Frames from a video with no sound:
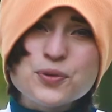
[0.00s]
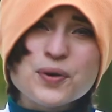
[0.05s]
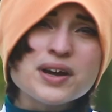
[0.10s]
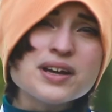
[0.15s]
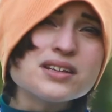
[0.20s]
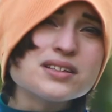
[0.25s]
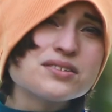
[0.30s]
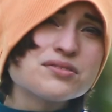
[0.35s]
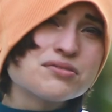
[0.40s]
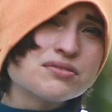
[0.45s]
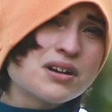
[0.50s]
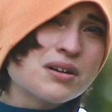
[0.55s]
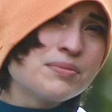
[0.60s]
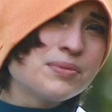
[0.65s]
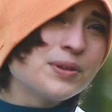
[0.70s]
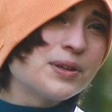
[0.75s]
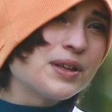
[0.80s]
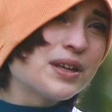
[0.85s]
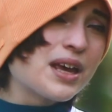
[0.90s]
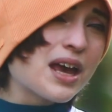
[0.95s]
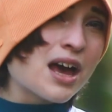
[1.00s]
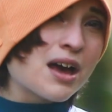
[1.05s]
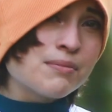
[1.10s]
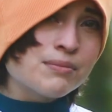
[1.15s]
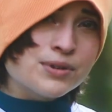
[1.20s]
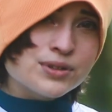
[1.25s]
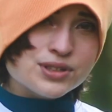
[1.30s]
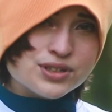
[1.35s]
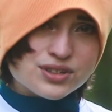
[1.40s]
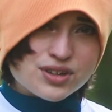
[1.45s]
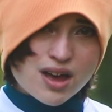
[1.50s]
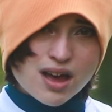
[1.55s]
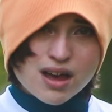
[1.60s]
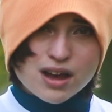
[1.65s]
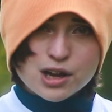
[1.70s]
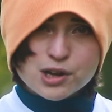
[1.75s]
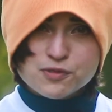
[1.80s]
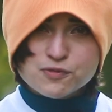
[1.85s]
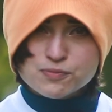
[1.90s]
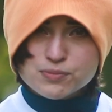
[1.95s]
quite troubling how much
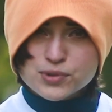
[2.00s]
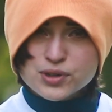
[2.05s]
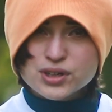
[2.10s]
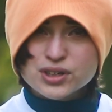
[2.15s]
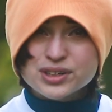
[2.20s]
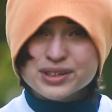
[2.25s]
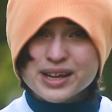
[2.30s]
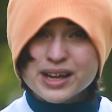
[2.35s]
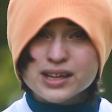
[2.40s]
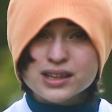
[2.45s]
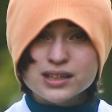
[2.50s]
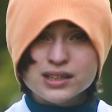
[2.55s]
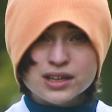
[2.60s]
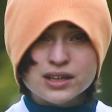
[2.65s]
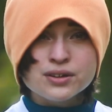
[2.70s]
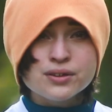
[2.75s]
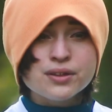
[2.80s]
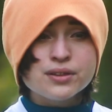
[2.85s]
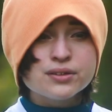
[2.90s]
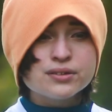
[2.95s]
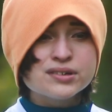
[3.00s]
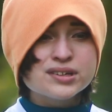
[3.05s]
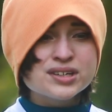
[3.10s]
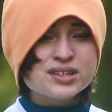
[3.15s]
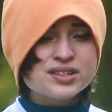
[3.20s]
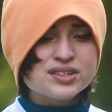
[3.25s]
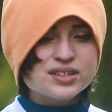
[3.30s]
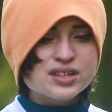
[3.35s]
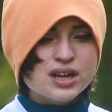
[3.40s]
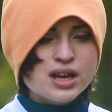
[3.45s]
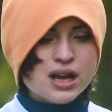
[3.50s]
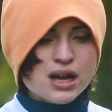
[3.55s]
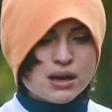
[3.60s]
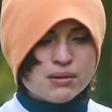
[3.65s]
talk of murder, death, kill there is.